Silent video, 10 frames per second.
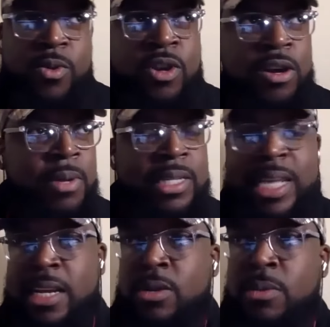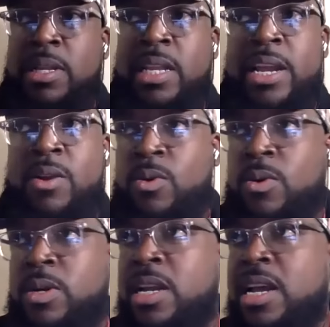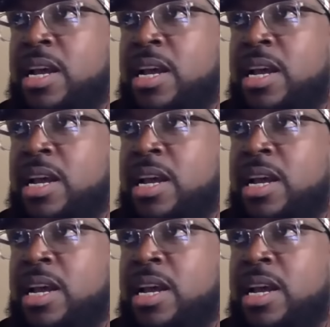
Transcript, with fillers: We'll talk about that a little bit later on